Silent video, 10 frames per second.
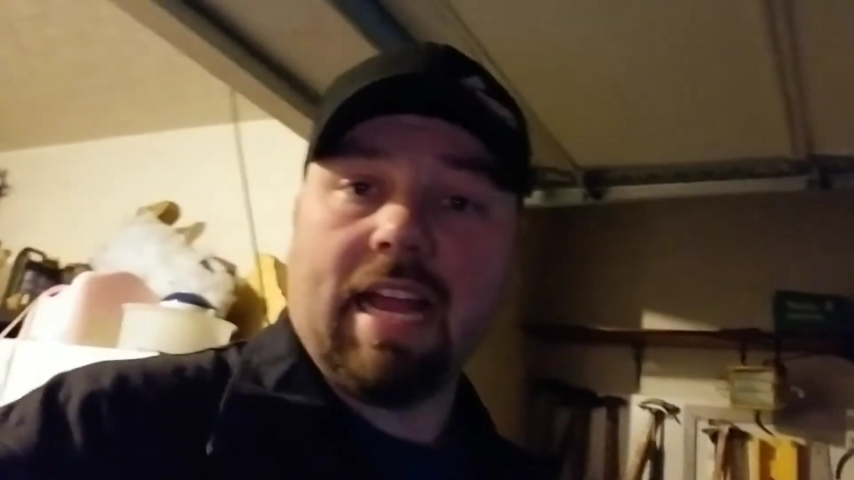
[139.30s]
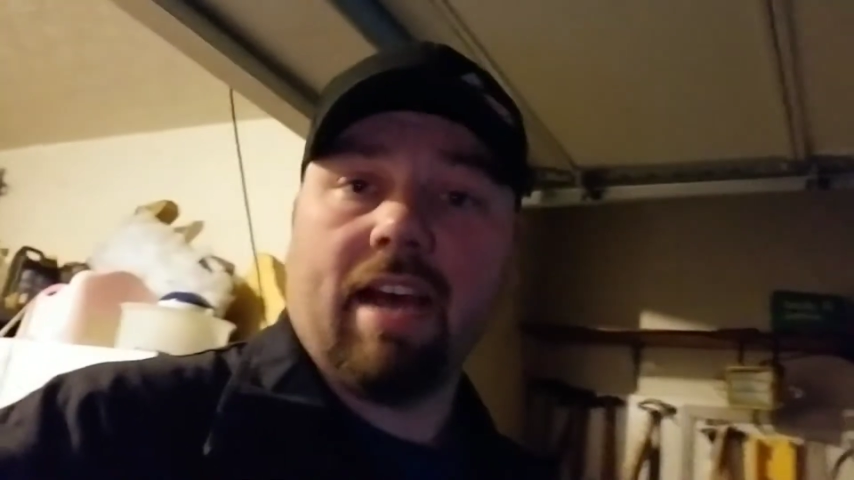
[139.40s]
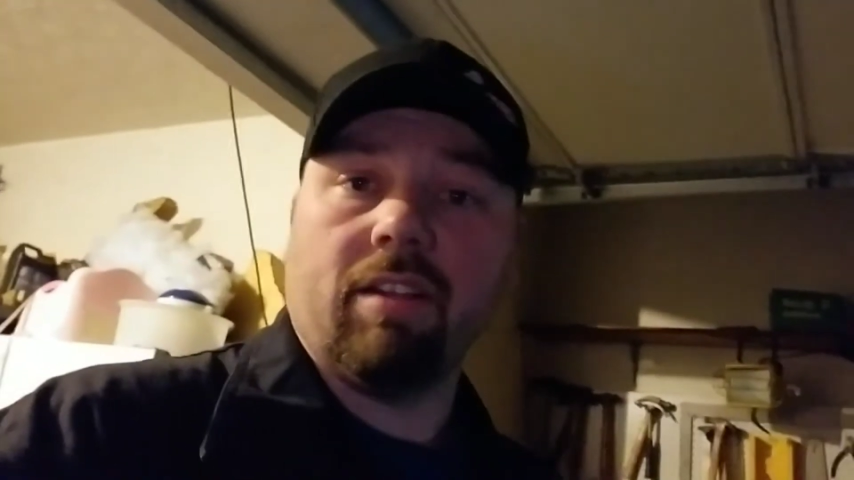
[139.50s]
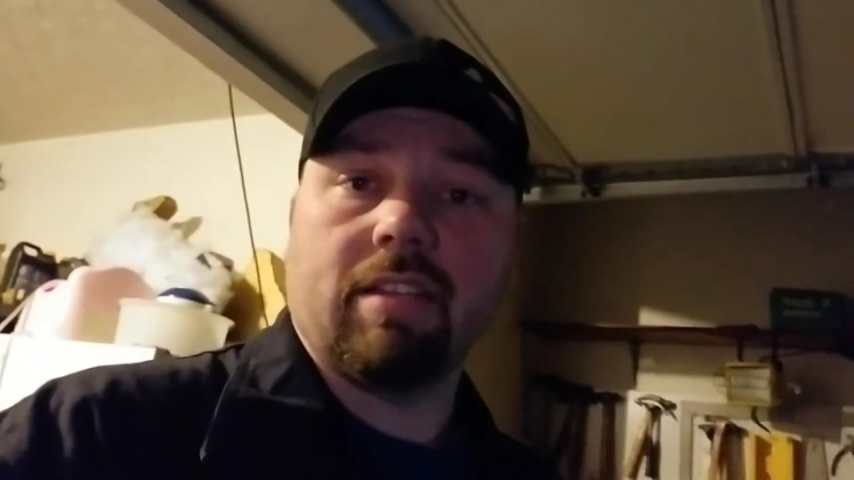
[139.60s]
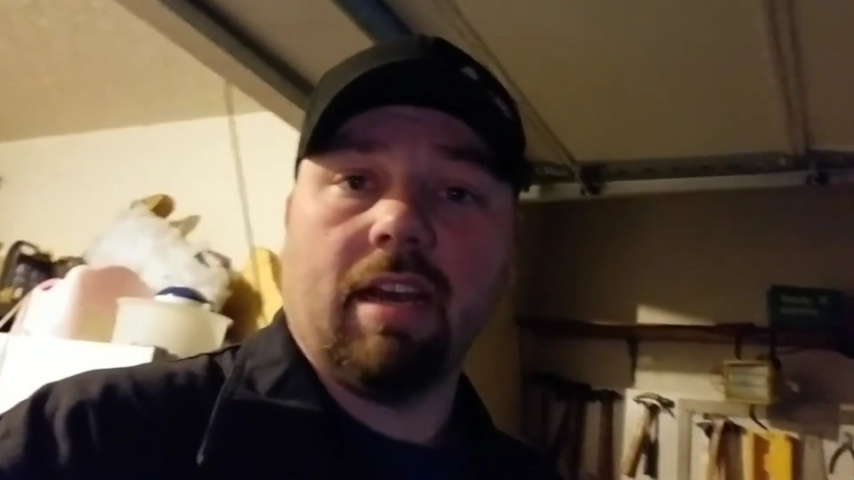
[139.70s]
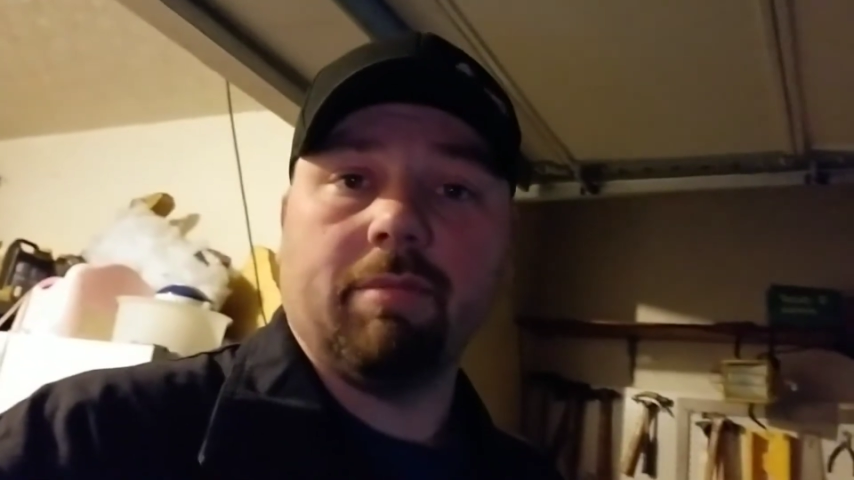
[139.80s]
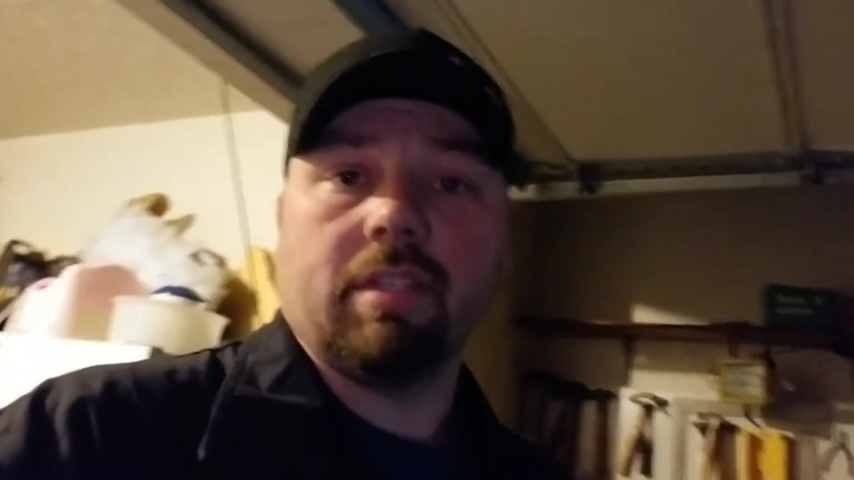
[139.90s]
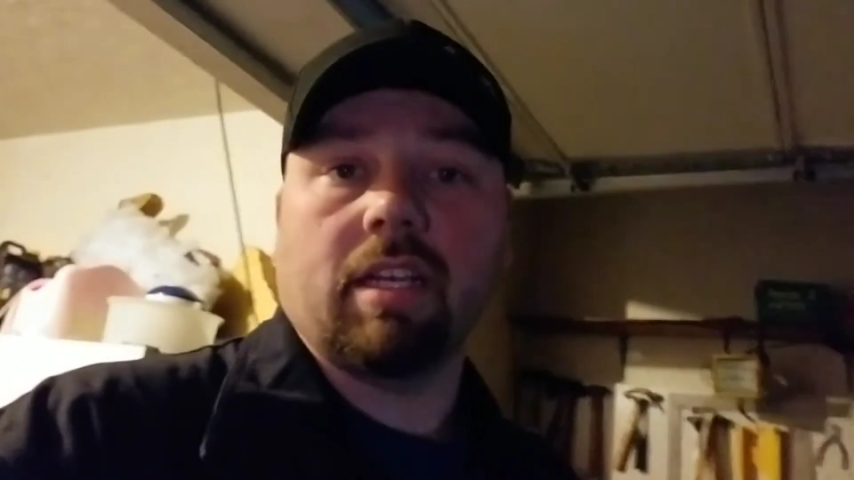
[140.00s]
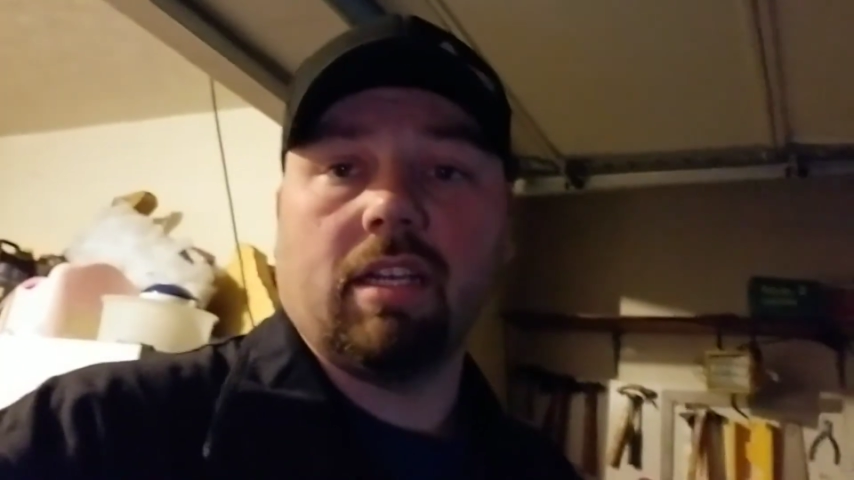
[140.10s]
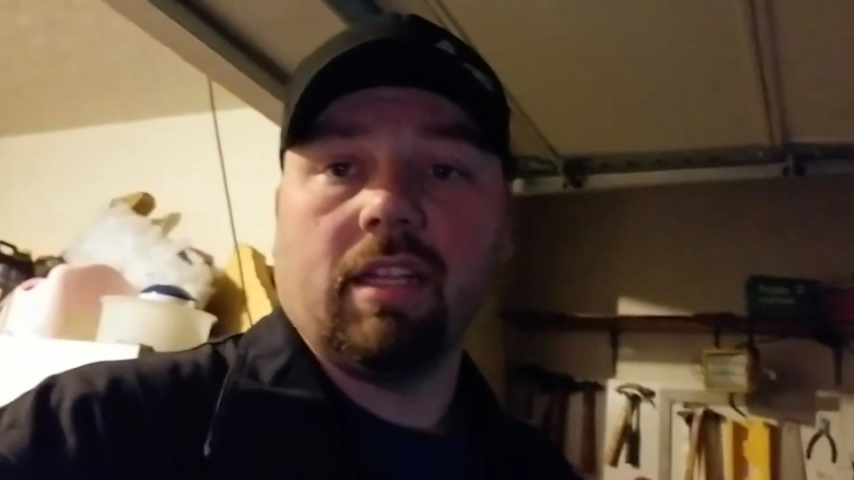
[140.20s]
now time
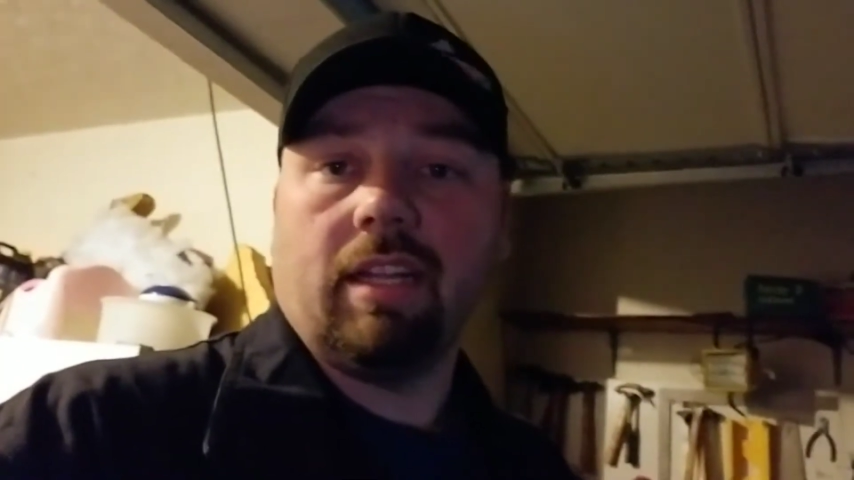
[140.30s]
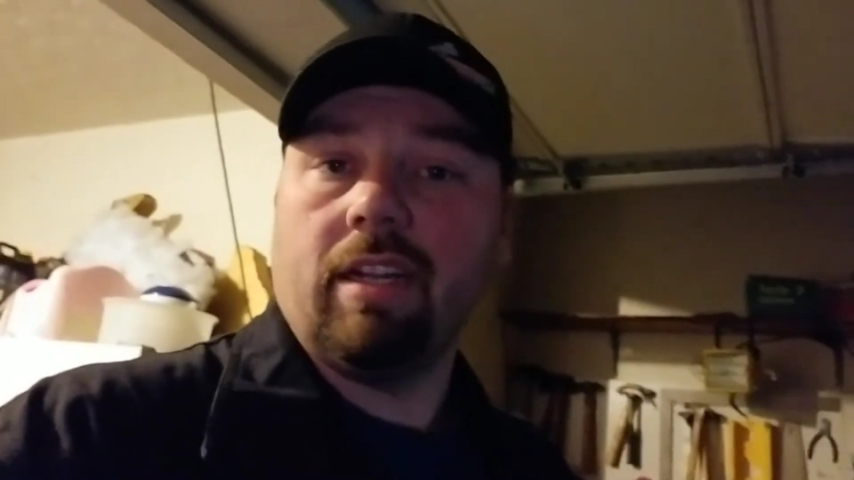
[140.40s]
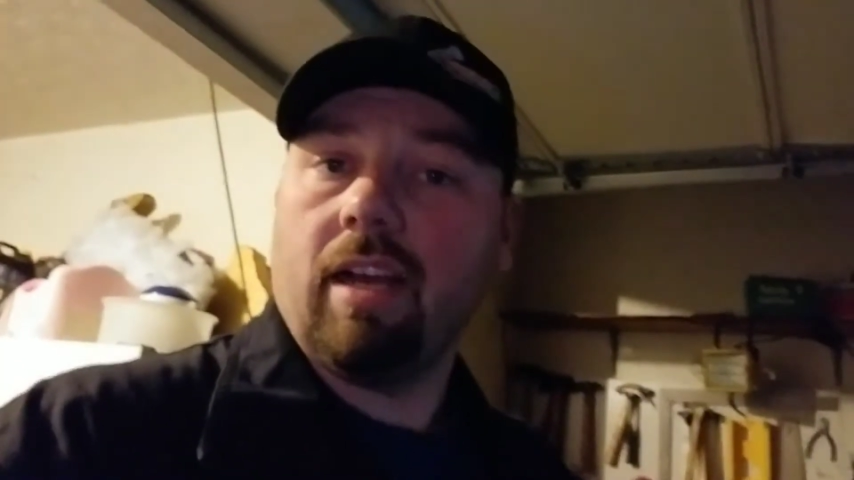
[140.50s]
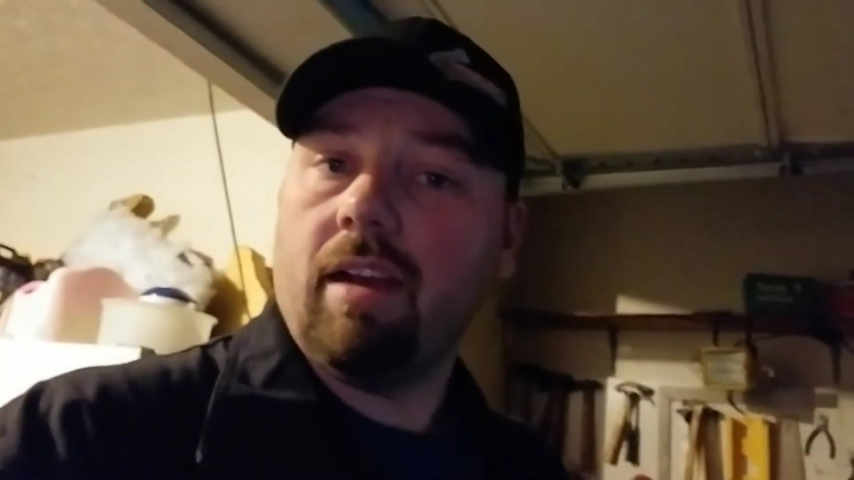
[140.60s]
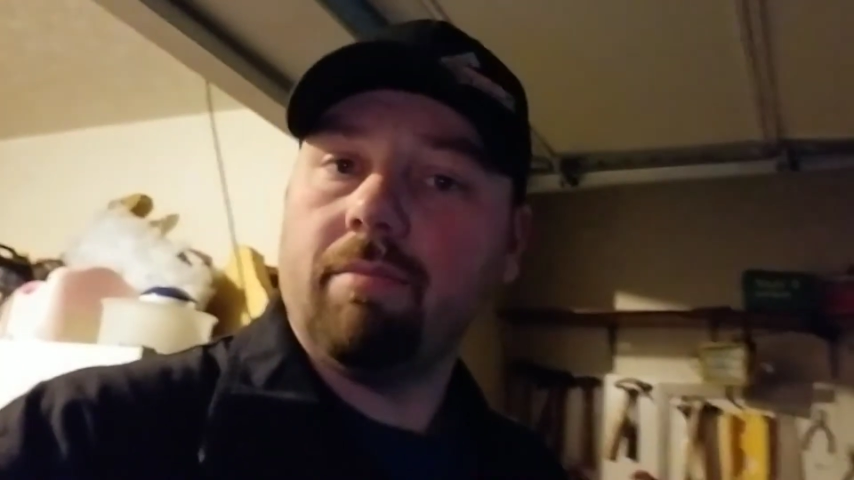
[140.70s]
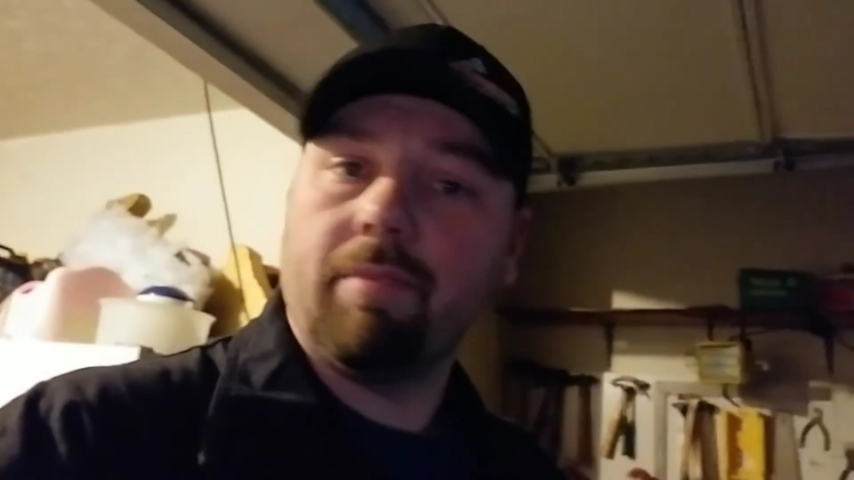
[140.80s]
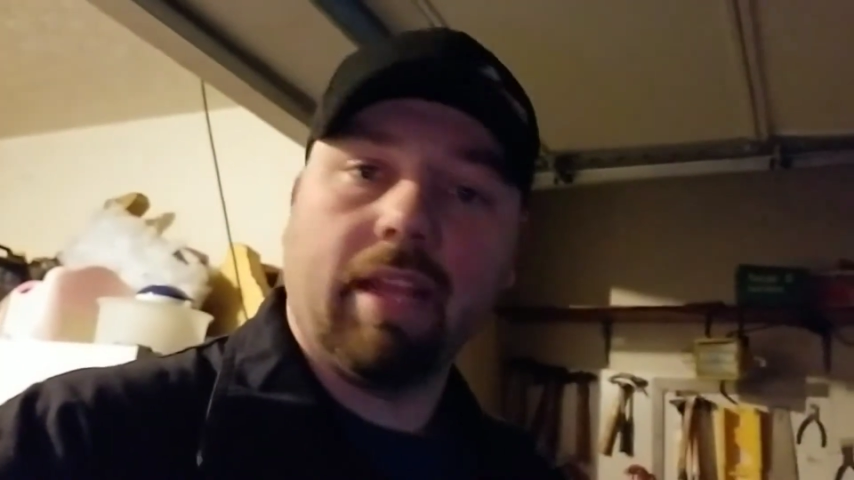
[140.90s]
to clean it up and